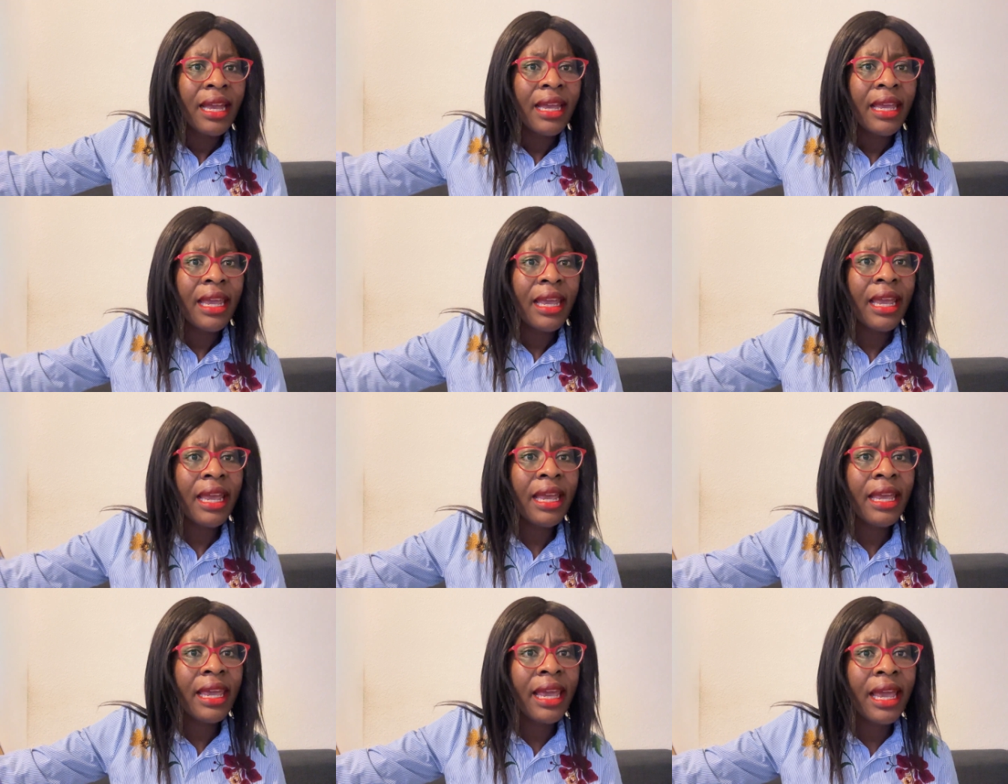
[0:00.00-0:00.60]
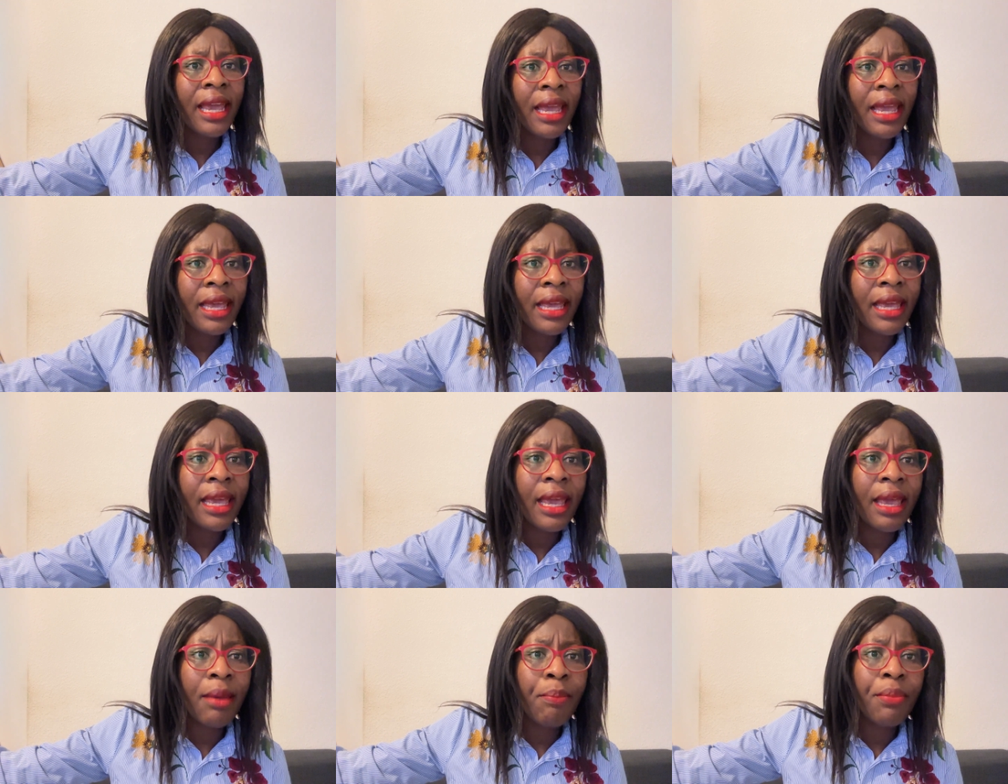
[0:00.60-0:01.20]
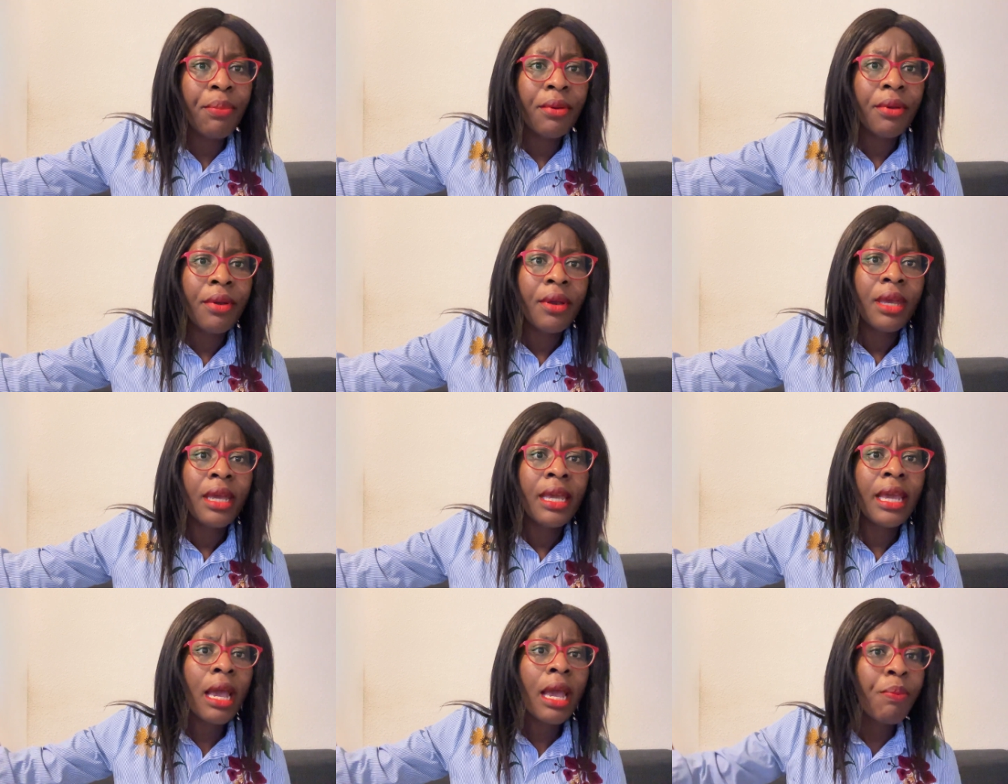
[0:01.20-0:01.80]
Cape
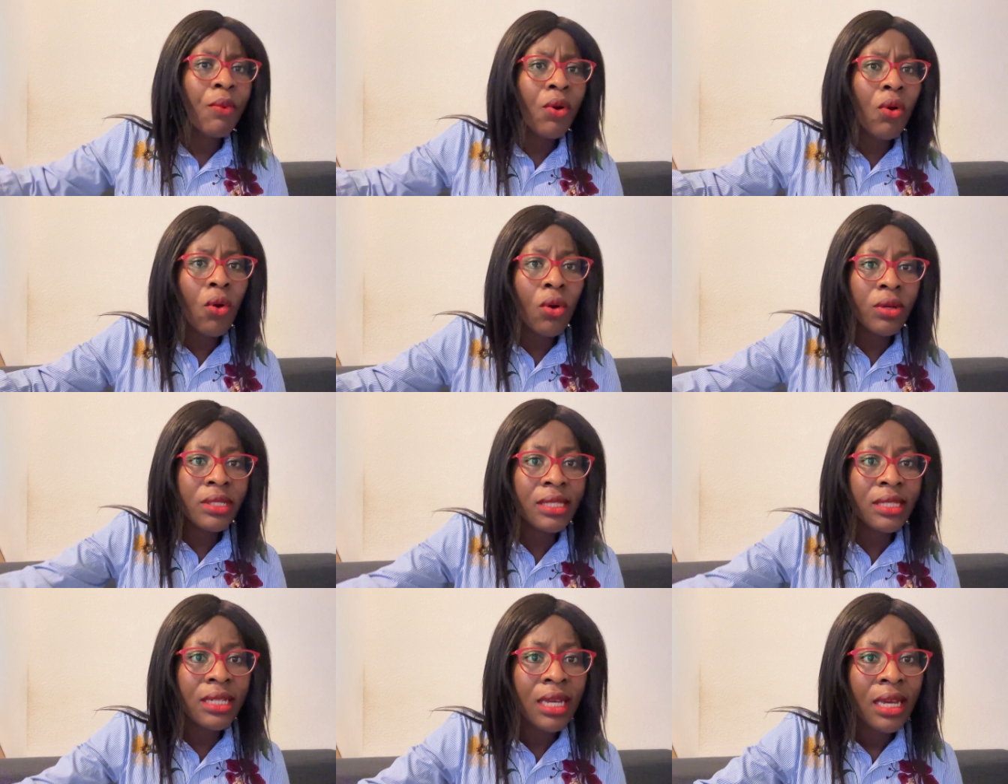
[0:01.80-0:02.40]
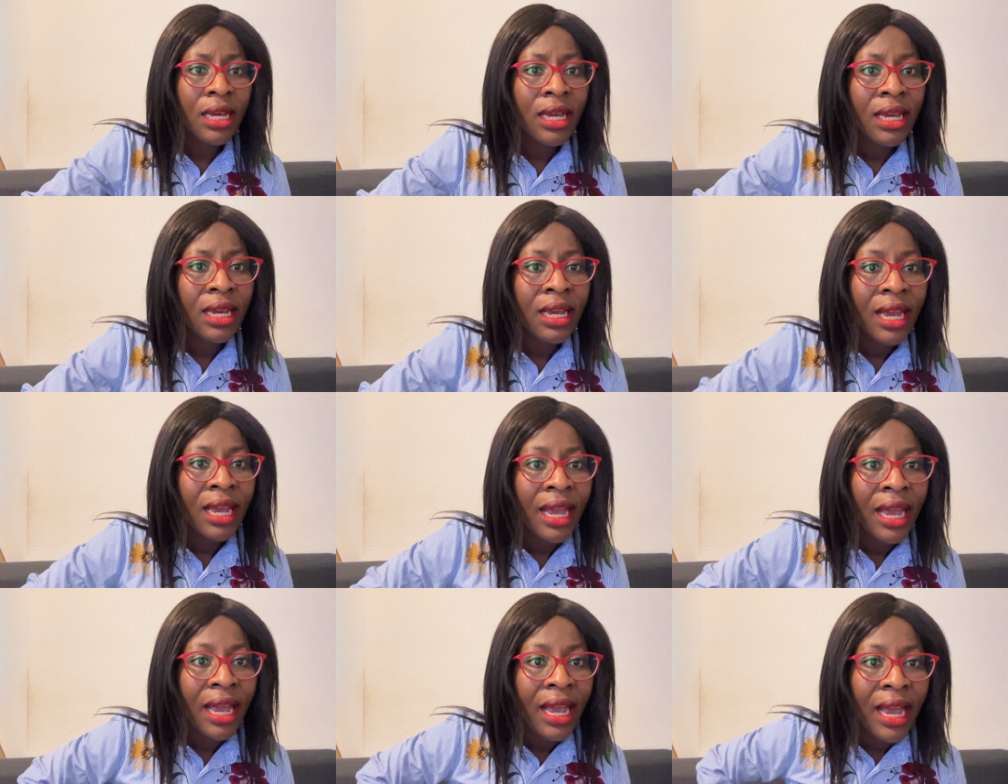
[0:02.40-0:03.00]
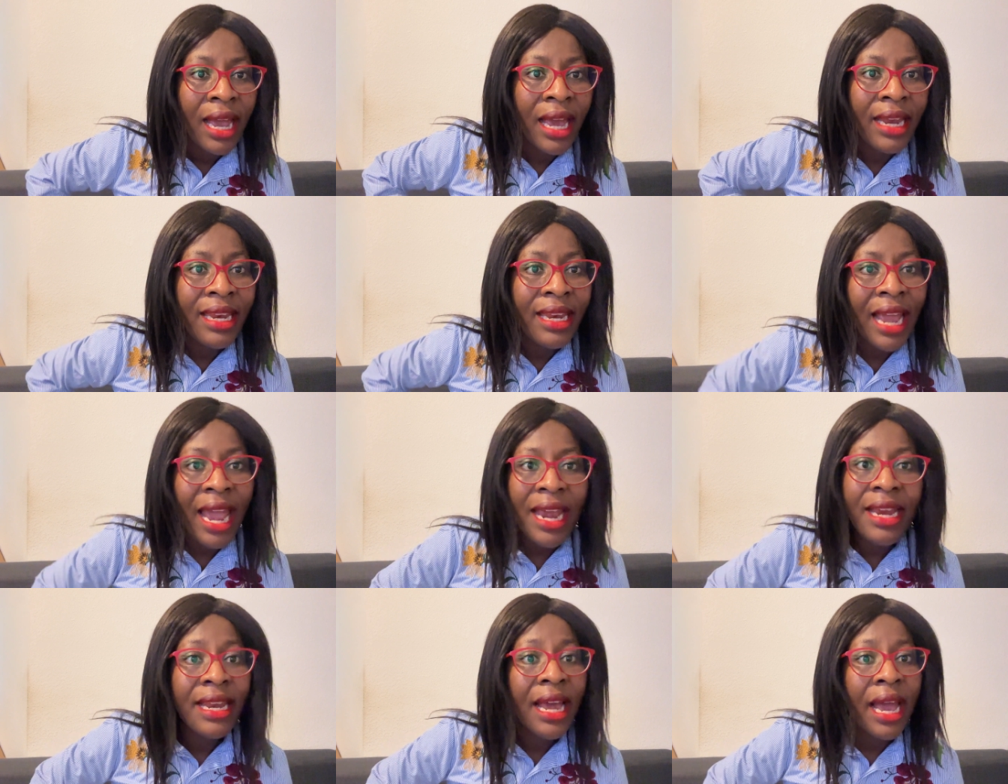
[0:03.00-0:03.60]
Coast, and they
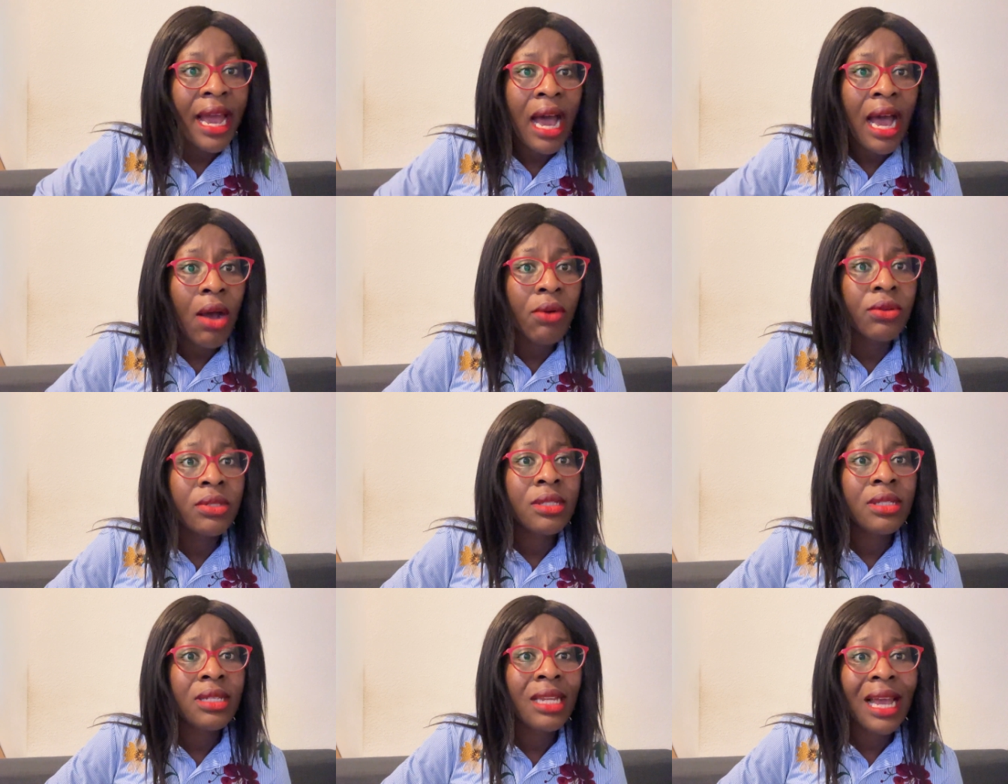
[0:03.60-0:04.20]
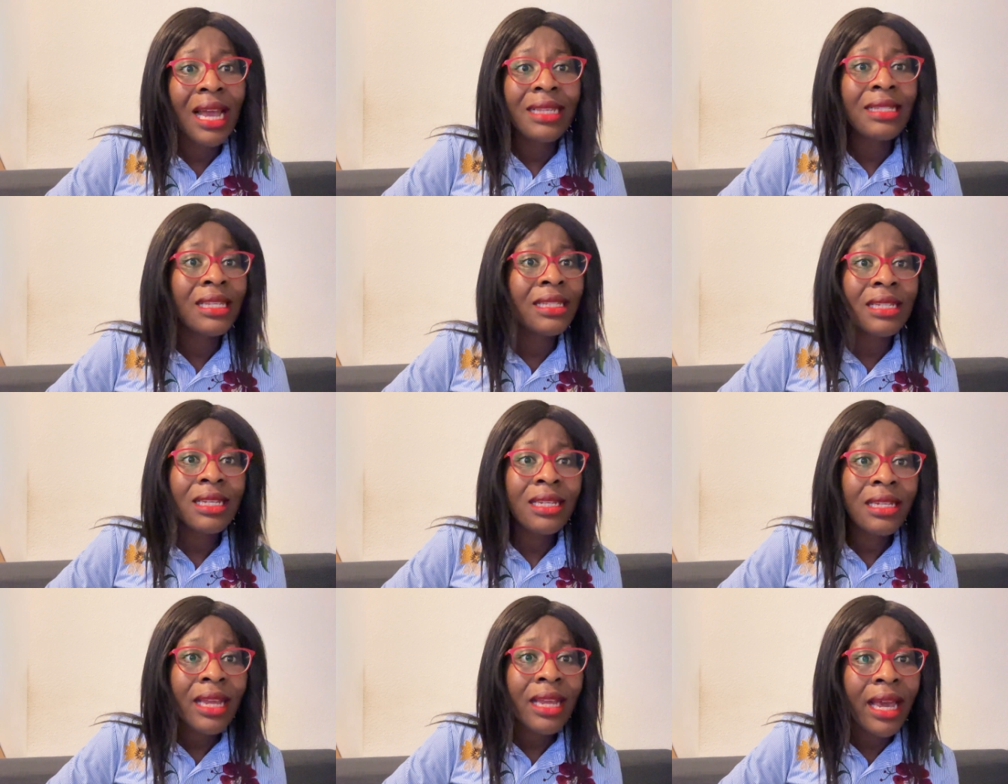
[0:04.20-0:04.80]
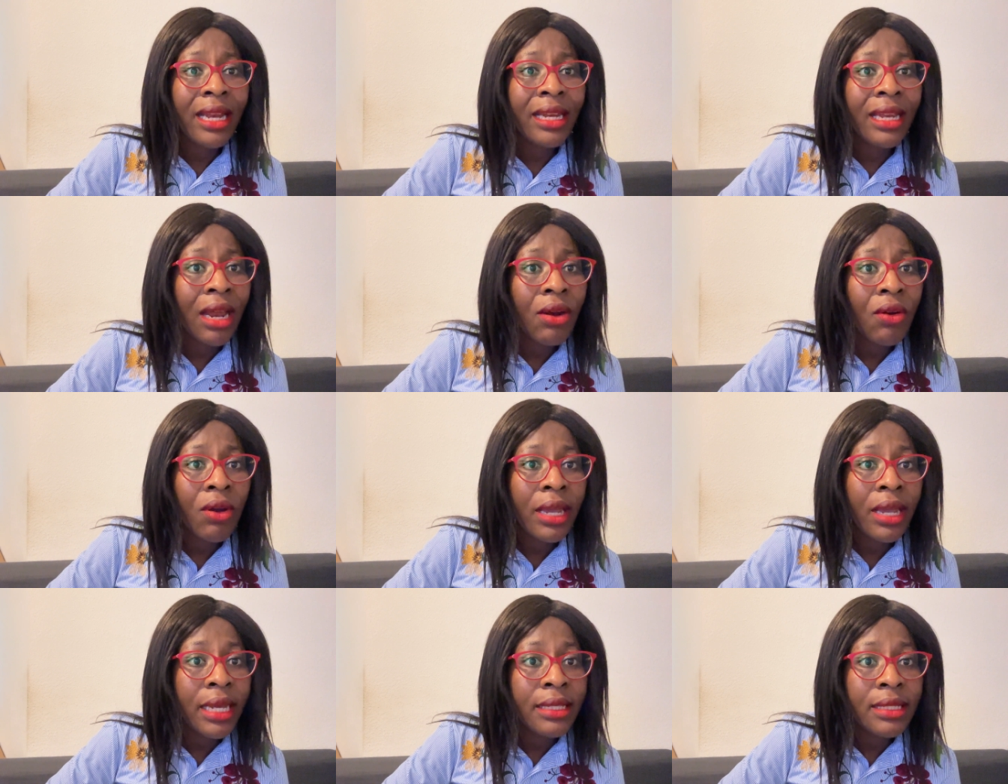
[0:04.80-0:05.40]
are in the house. They are sitting there. They are
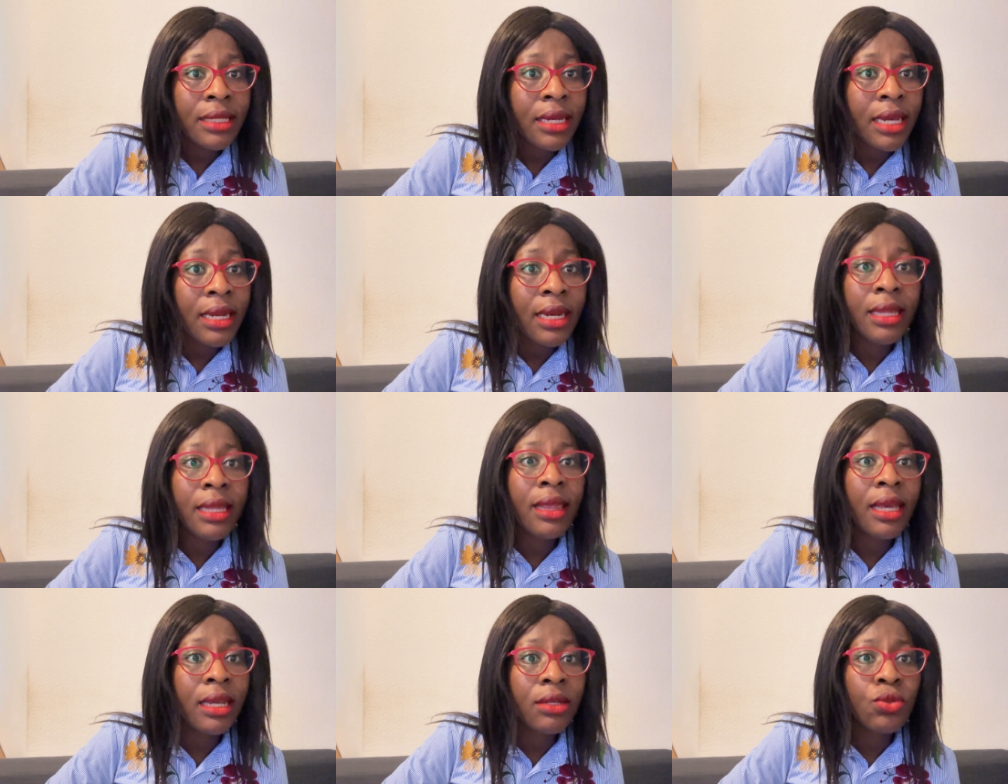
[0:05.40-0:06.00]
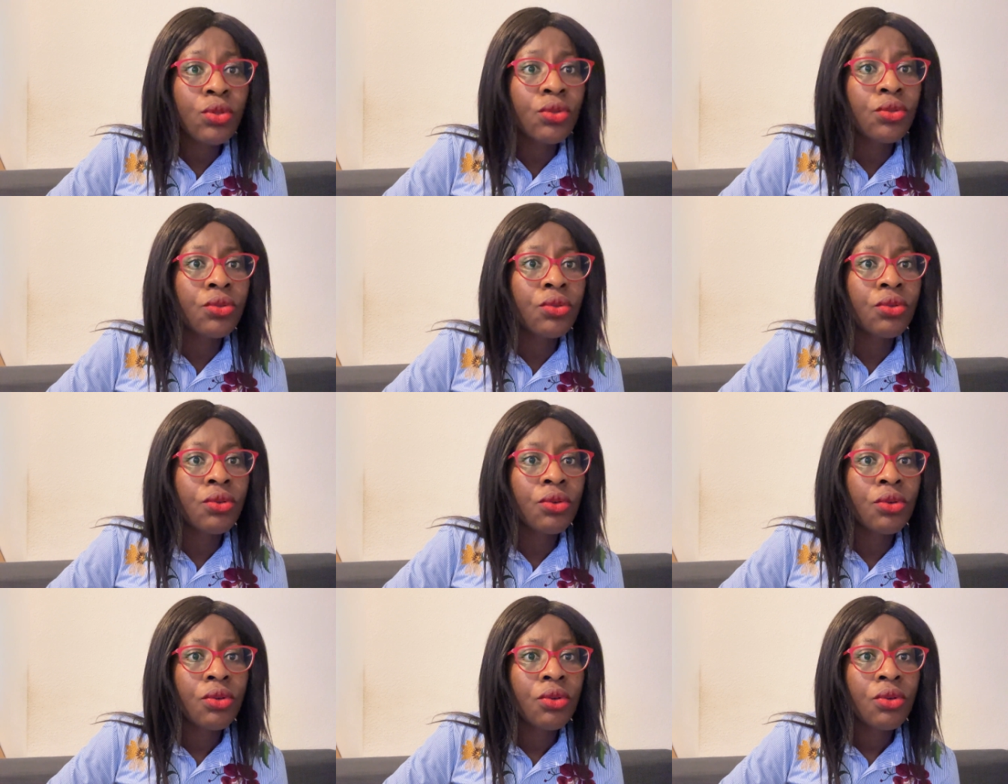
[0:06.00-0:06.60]
not getting anything to do.